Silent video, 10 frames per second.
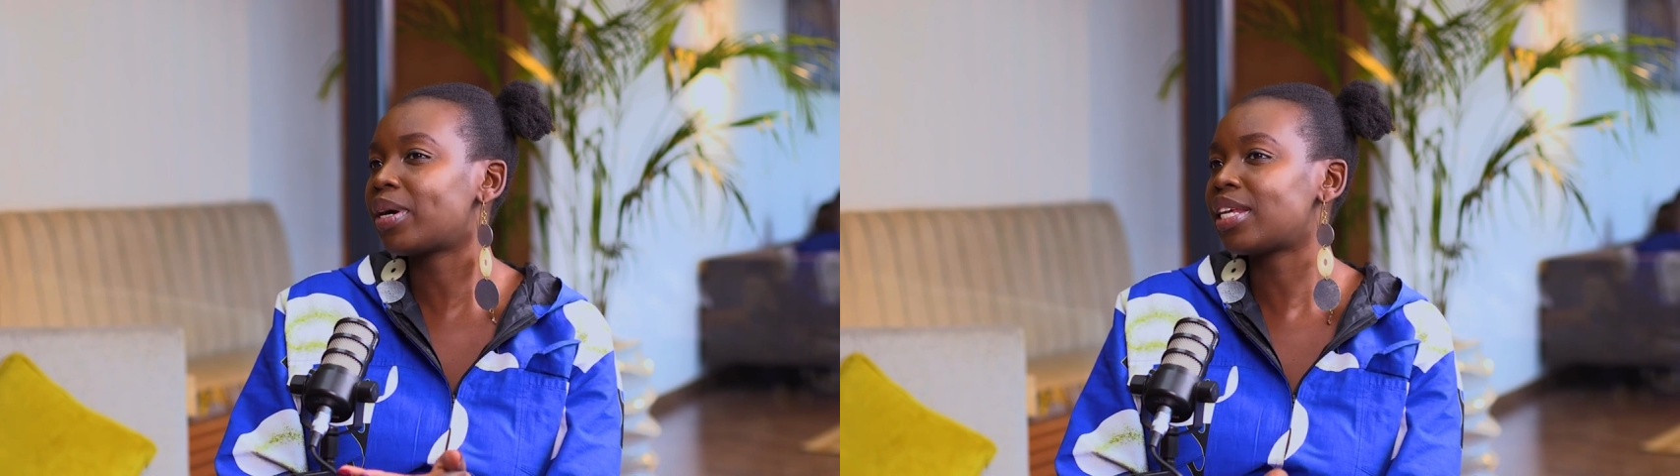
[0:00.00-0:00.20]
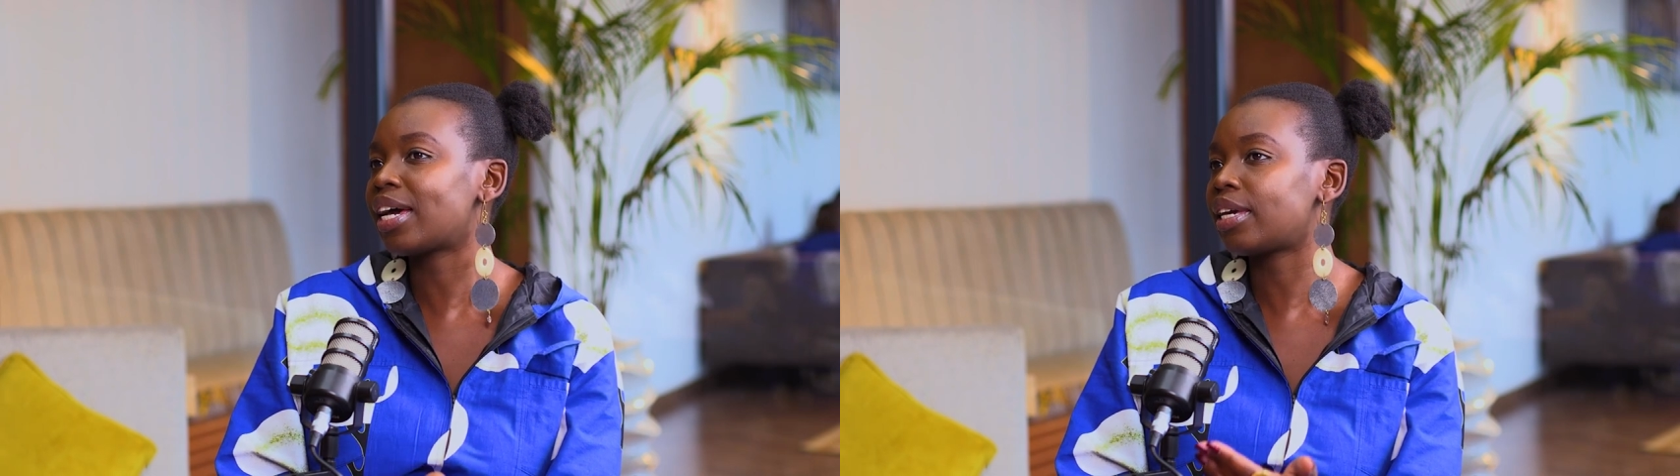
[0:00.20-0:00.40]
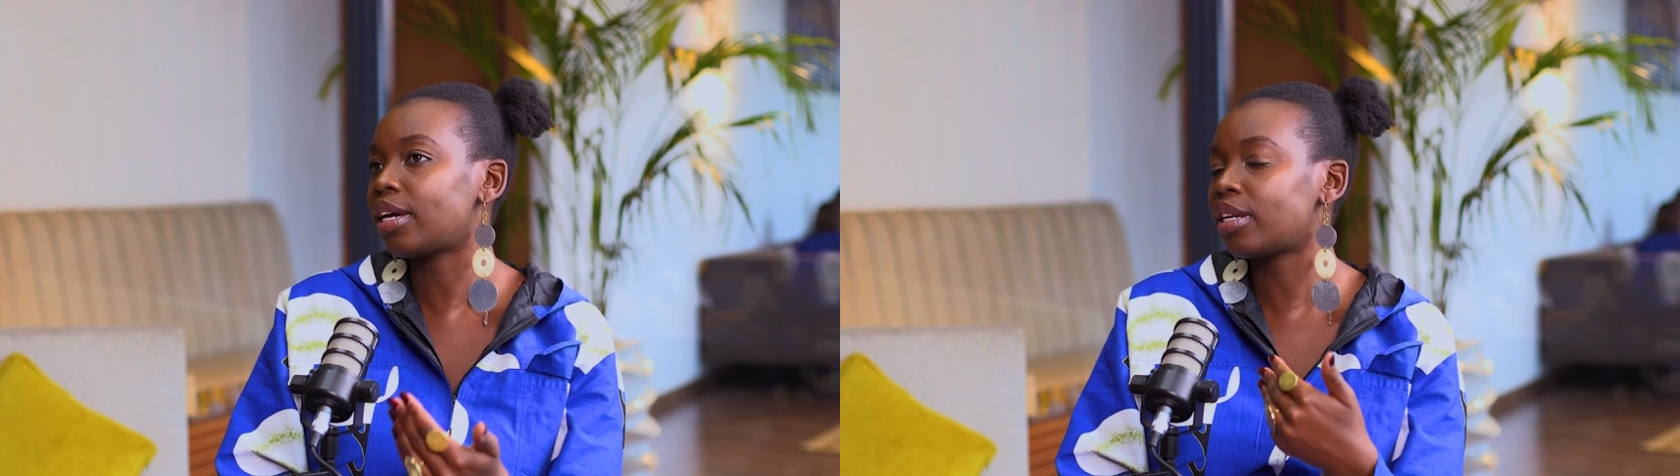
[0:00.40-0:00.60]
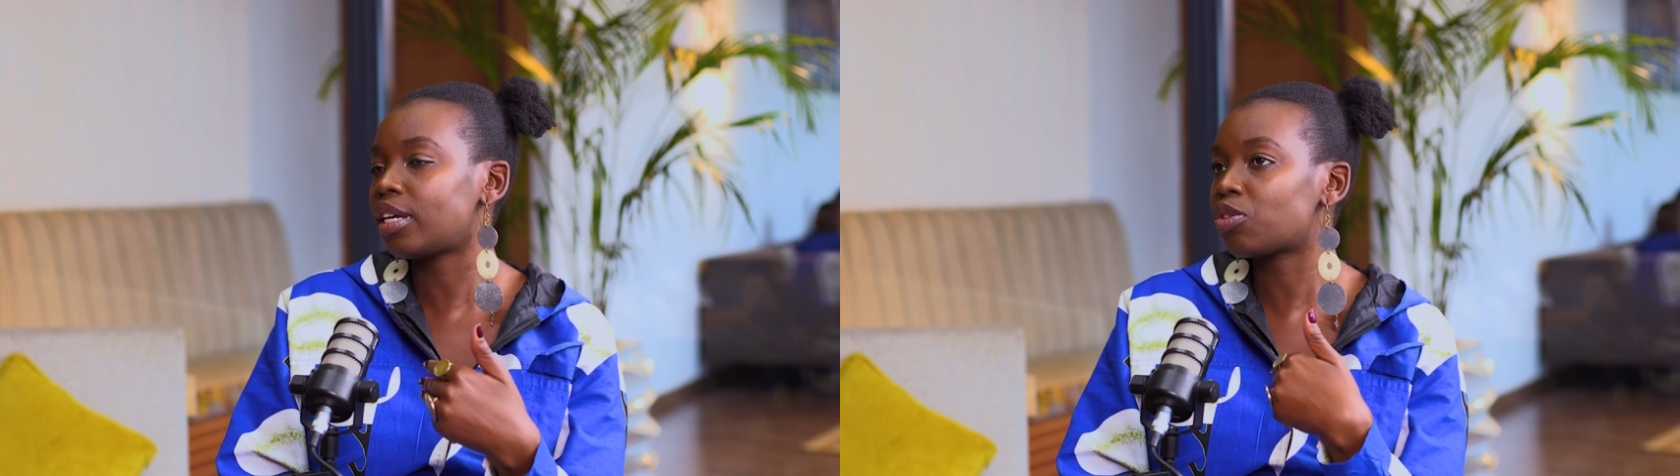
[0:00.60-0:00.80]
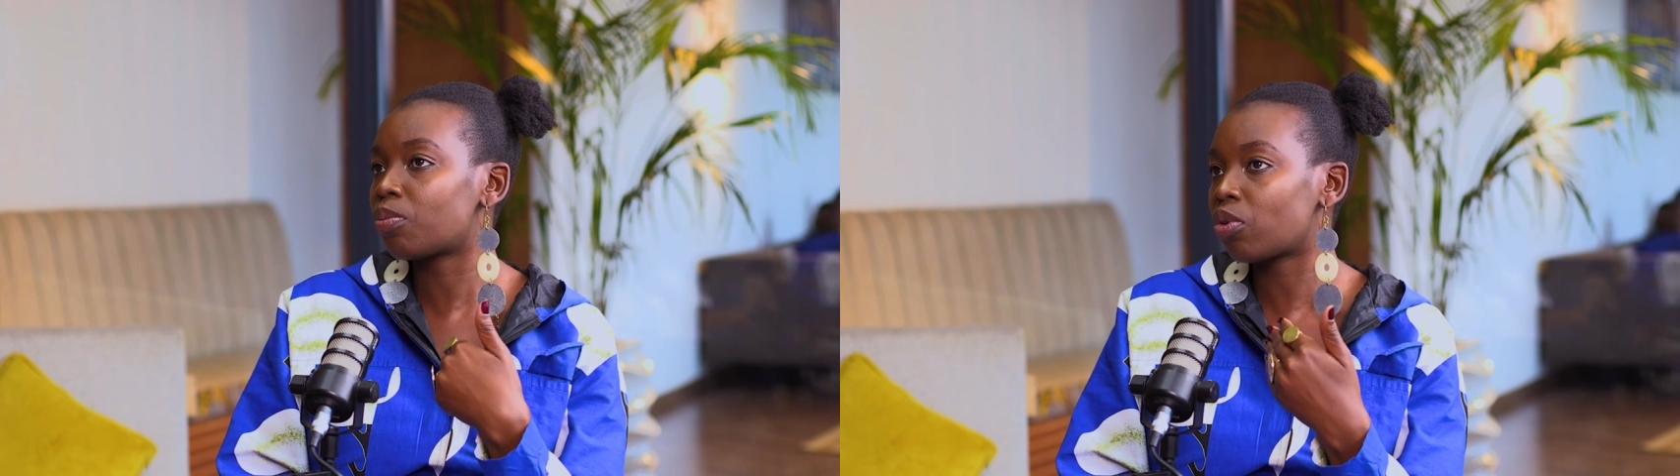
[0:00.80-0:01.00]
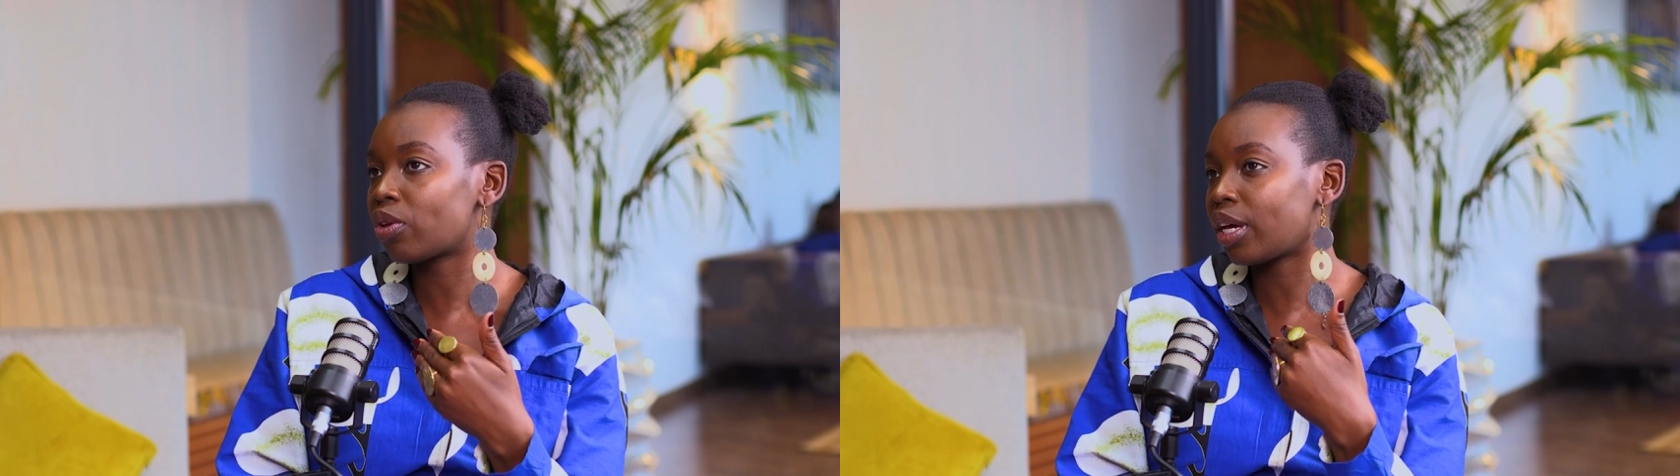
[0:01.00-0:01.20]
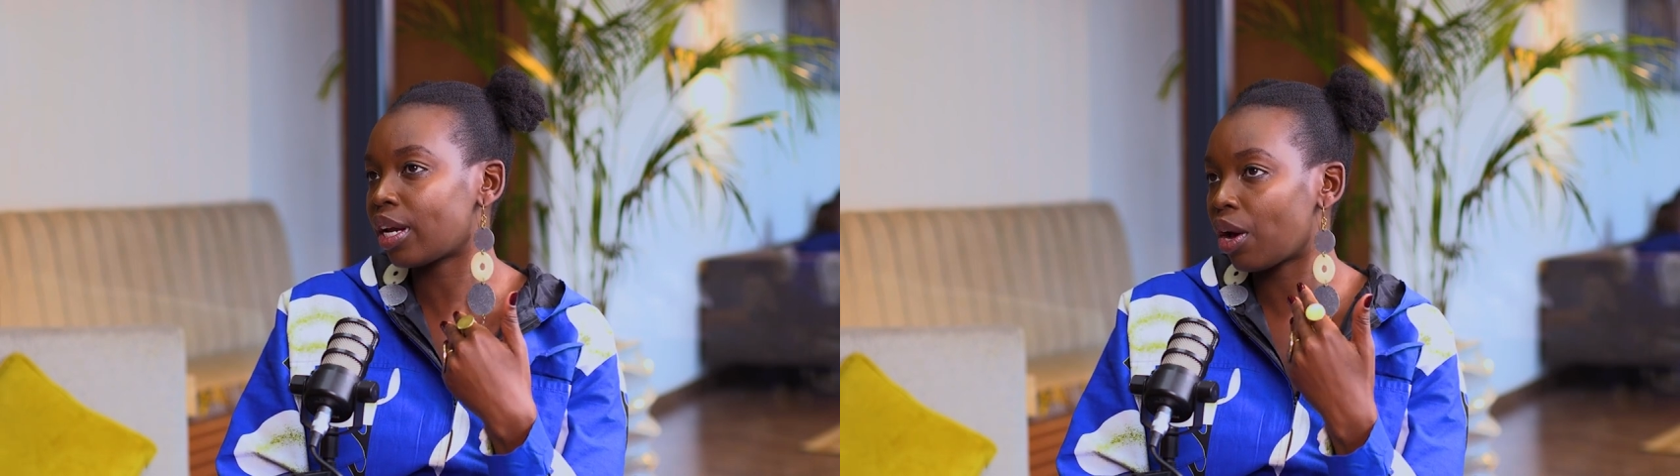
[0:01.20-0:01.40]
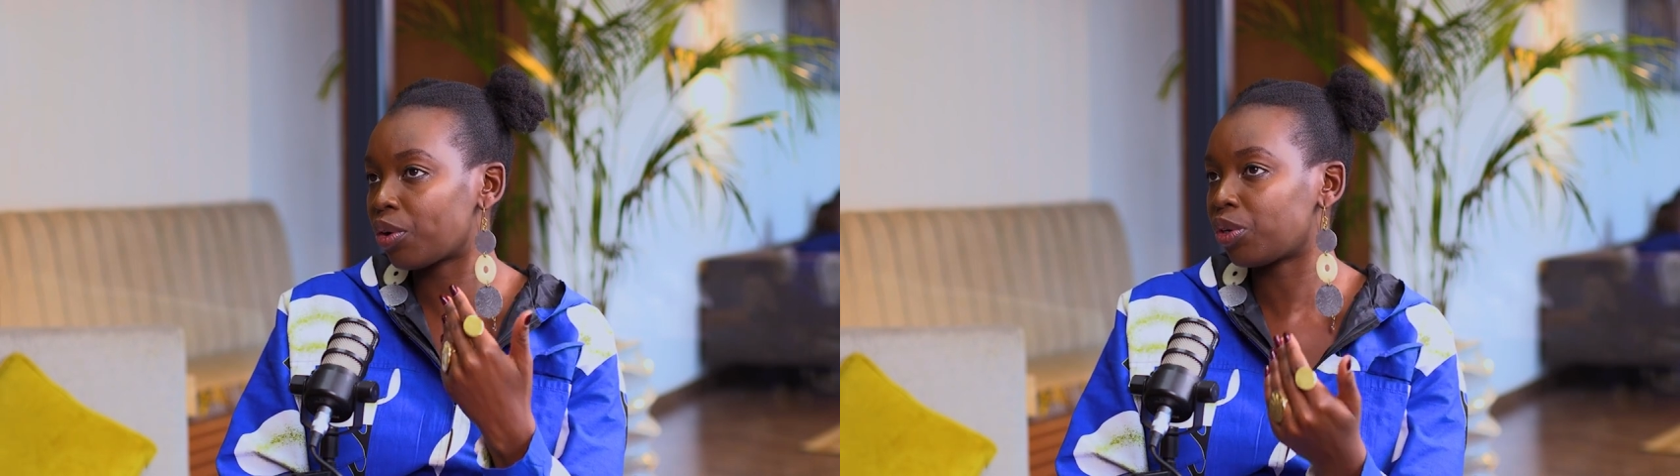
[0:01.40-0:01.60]
But again, it's more than
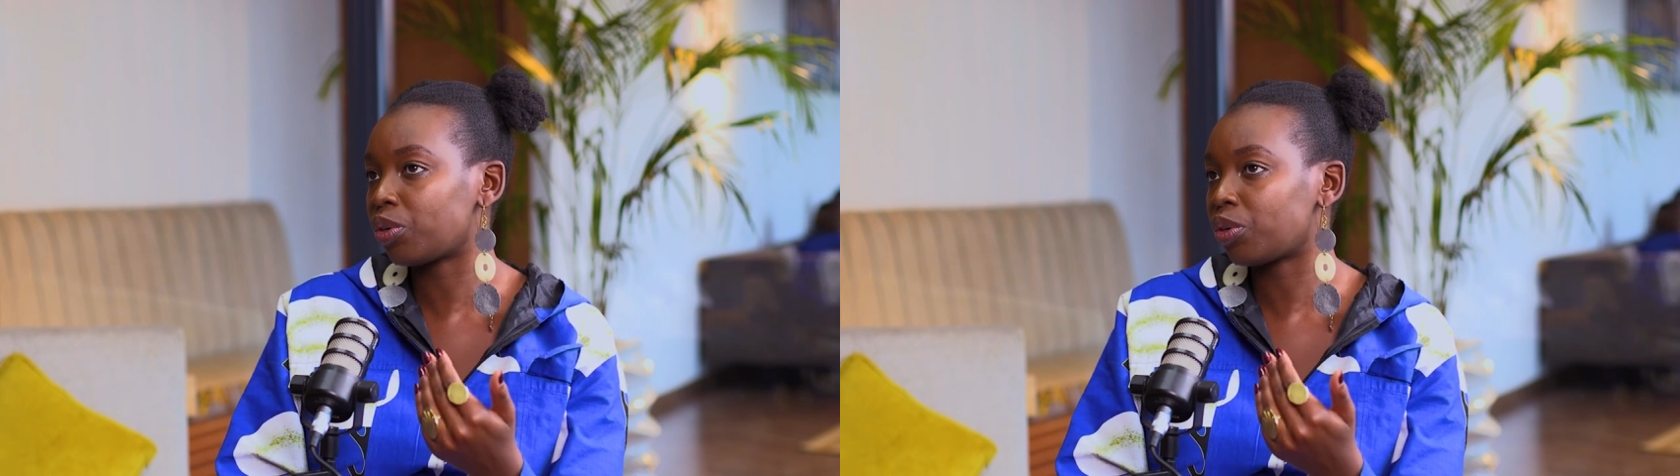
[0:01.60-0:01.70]
how you